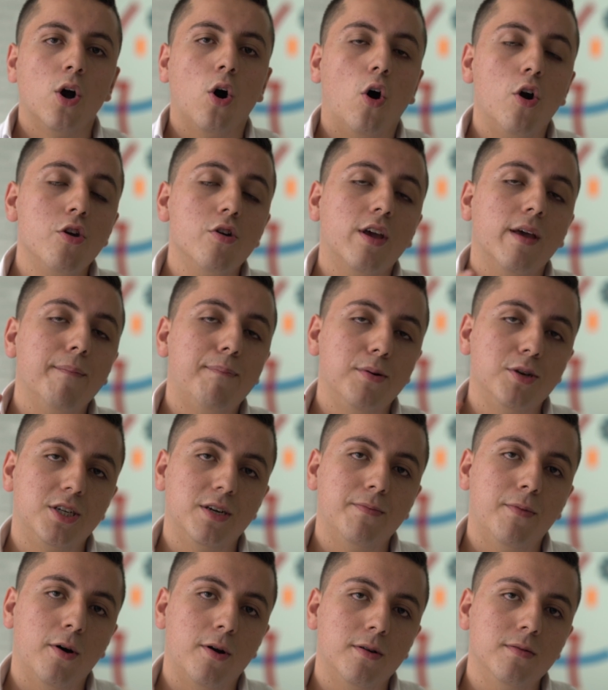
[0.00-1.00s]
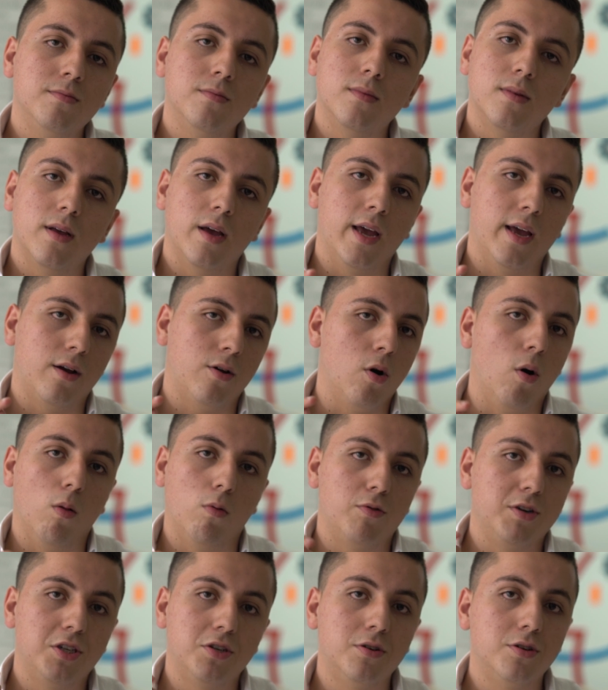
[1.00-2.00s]
Or you can push a button
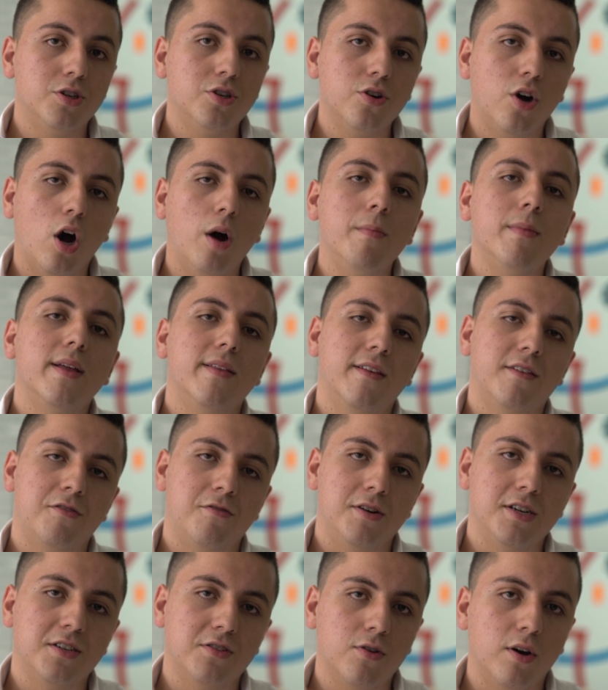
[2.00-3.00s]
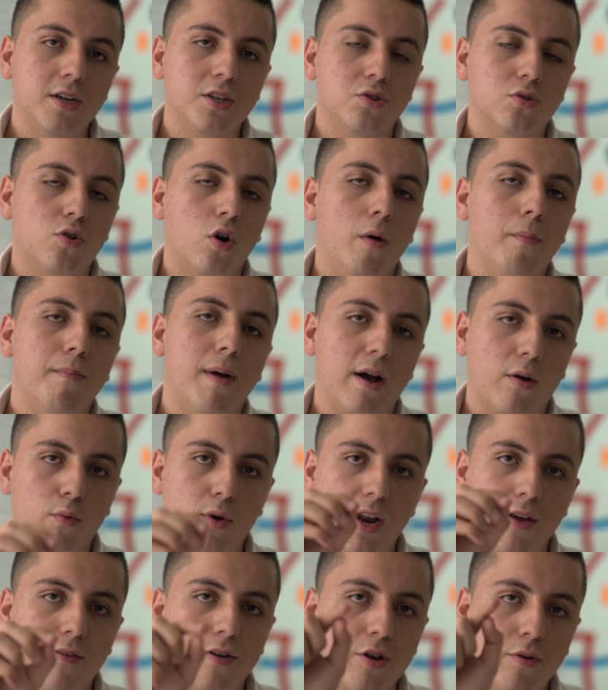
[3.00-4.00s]
called return to home and the drone is going to come back
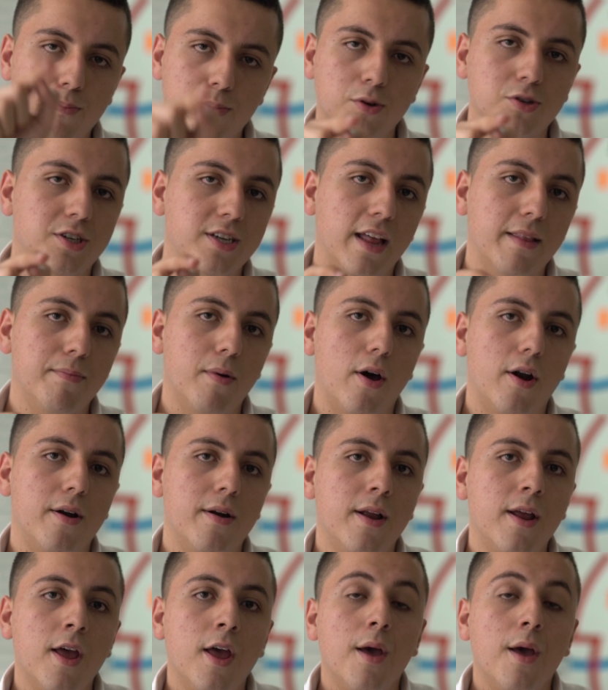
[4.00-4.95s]
whenever you push that button.